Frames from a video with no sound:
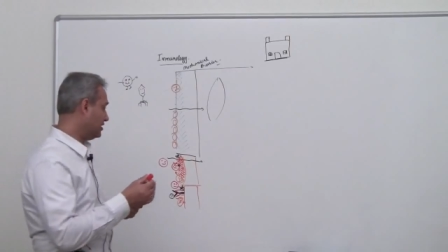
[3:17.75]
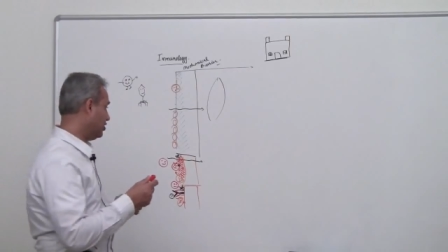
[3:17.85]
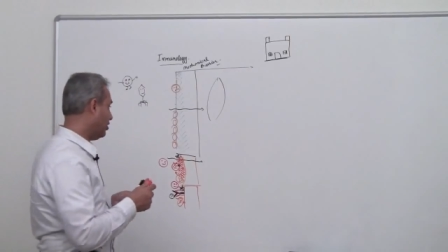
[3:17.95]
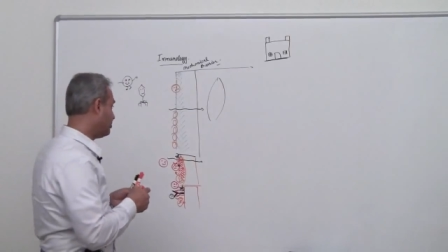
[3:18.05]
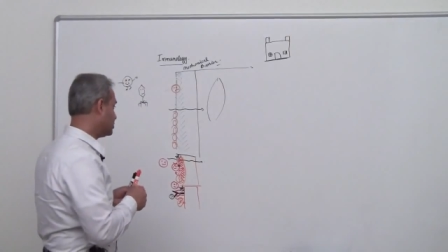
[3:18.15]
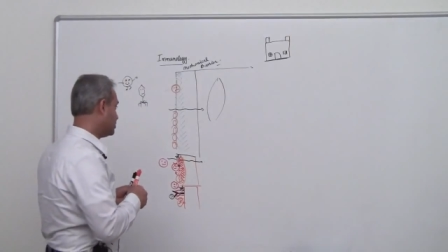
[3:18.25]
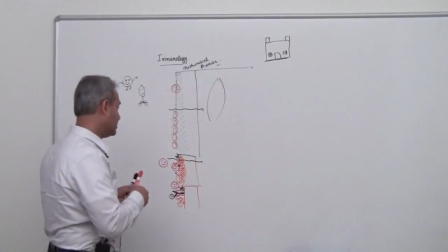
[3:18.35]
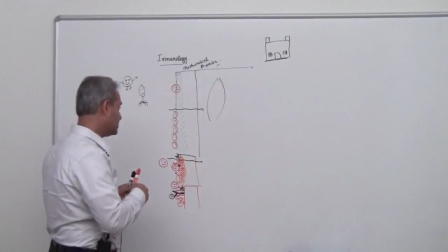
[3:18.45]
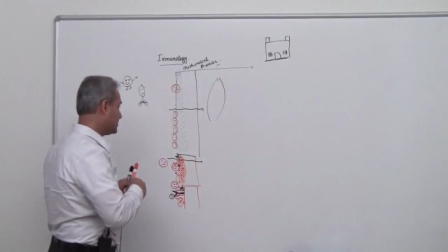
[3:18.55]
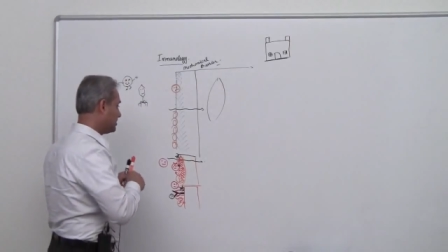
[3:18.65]
the
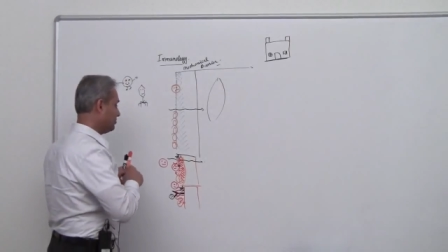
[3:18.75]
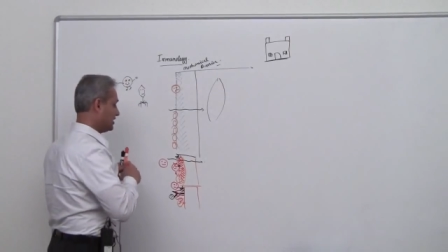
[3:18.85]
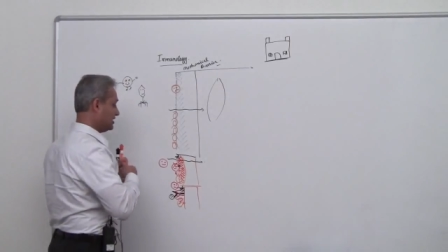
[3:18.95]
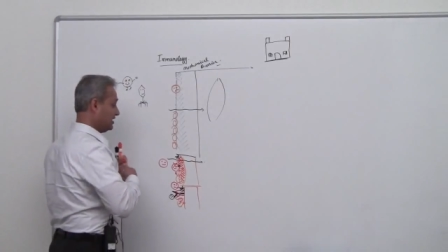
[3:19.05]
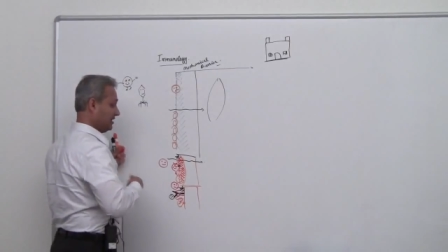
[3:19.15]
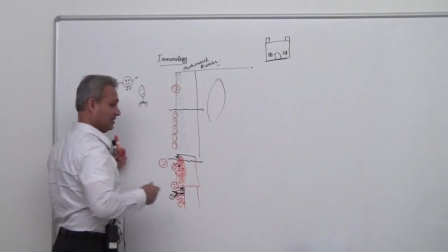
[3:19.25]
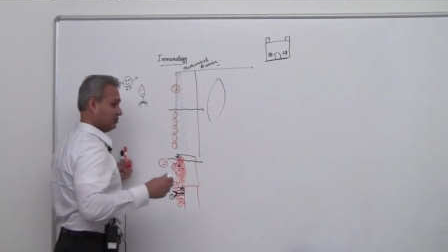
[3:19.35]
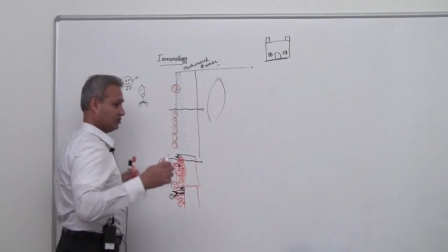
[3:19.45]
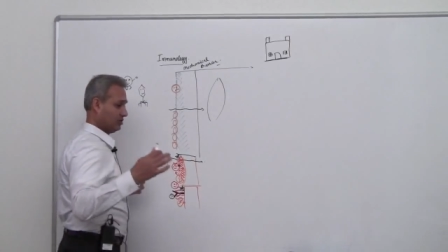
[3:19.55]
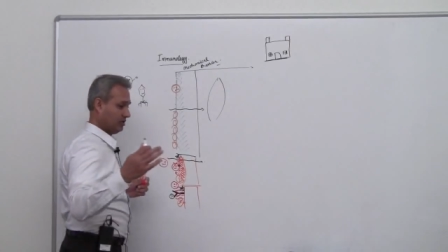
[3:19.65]
opportunistic bacteria
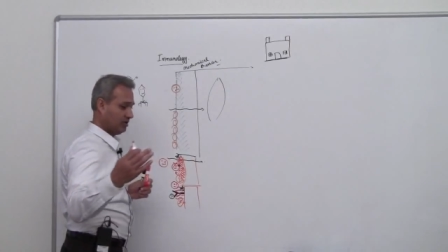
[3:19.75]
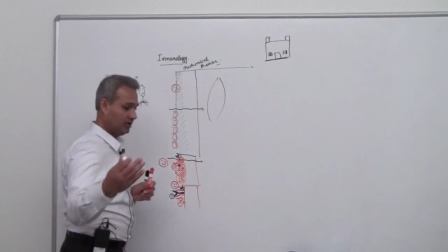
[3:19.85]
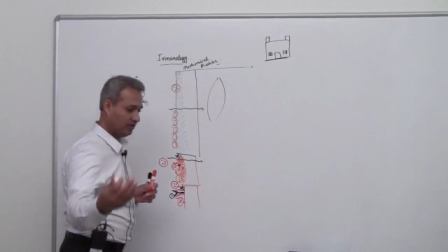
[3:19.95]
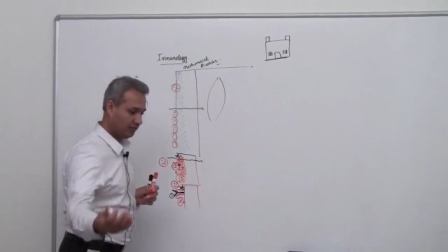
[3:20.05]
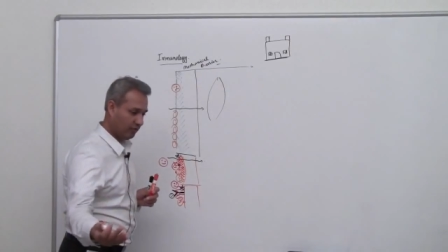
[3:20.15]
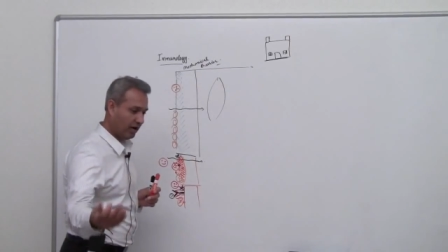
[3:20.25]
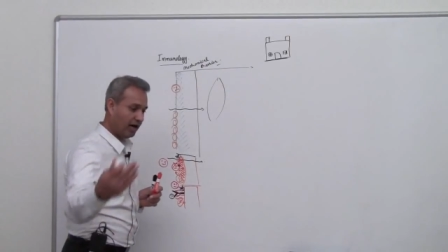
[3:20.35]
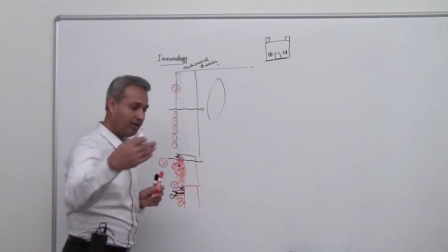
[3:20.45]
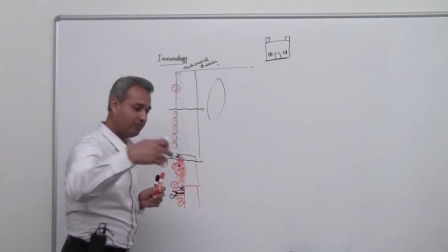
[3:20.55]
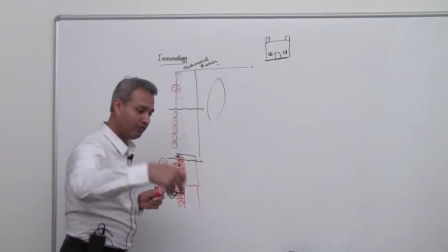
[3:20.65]
or the
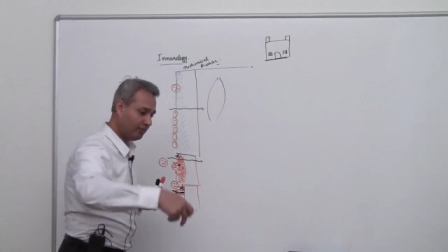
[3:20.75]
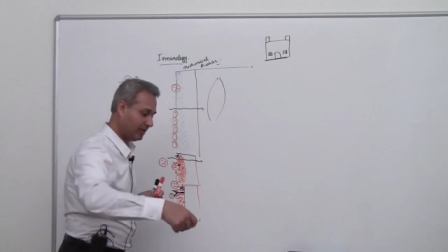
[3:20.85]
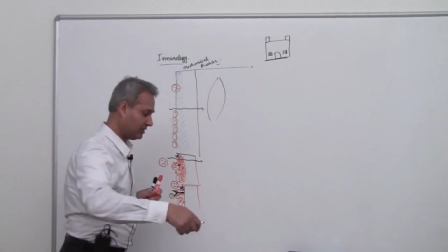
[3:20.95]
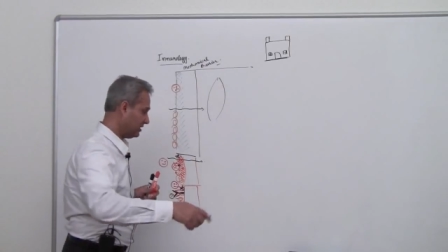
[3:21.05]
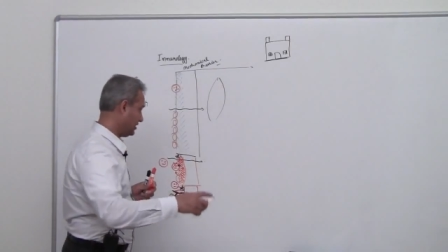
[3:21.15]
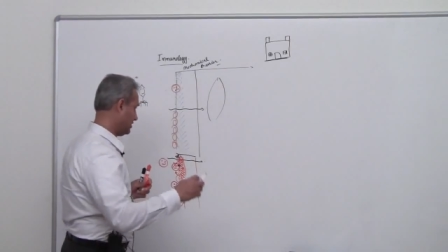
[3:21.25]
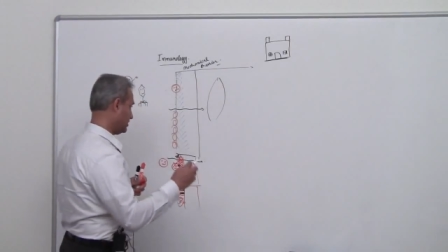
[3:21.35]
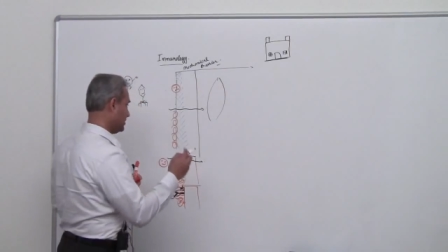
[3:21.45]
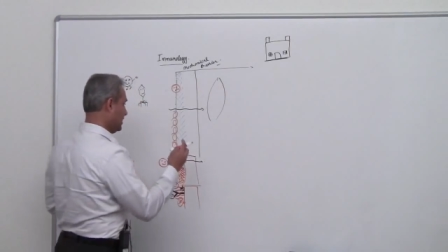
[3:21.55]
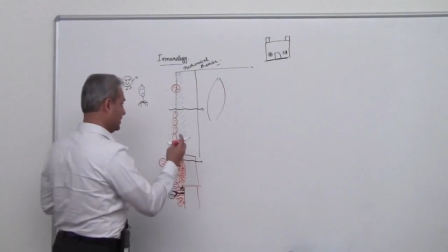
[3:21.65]
harmful bacteria,